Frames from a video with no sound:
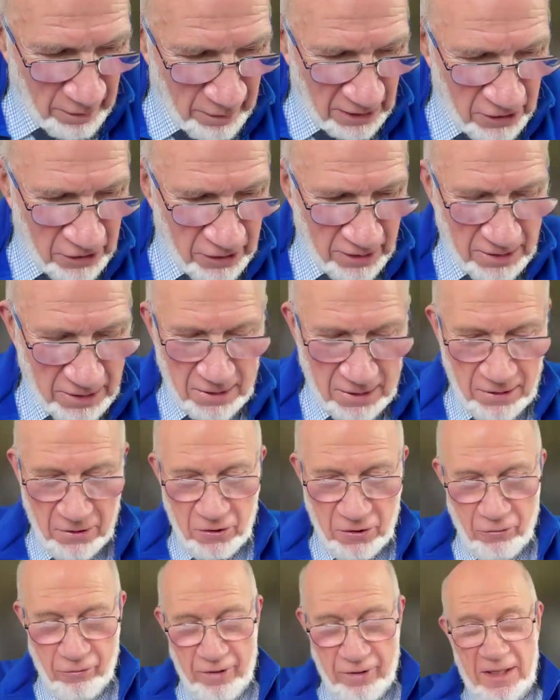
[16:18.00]
to Manchester
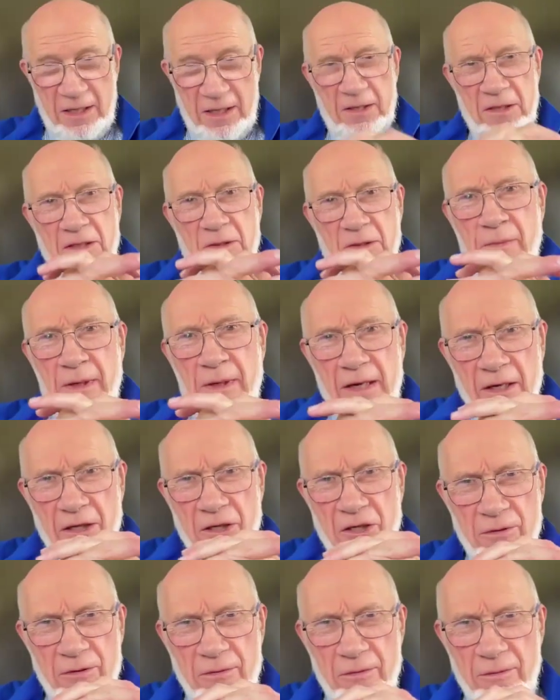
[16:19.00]
to read
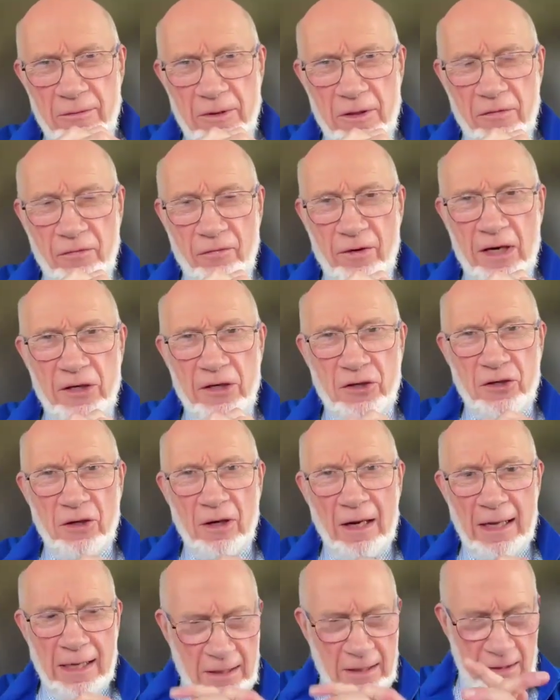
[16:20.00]
Spanish with French
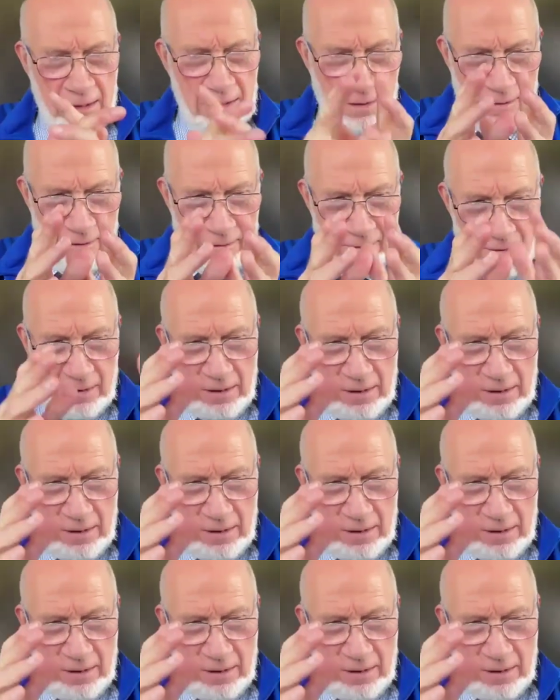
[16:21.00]
and Latin,